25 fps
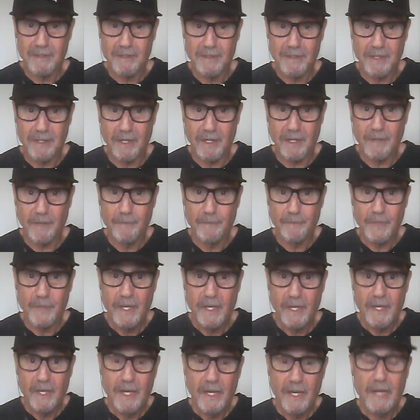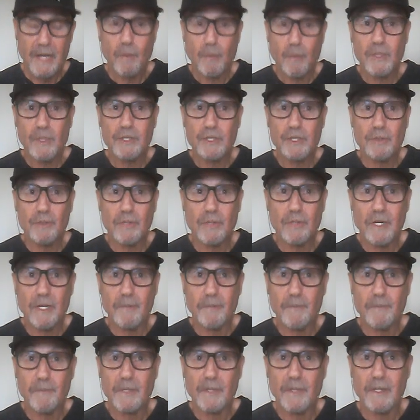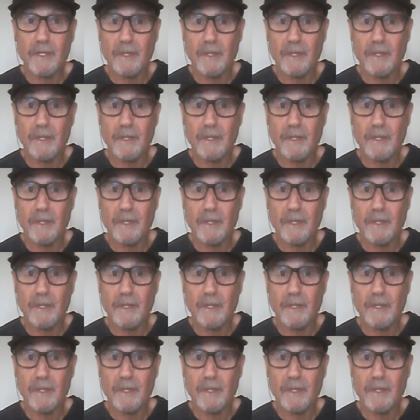And once you come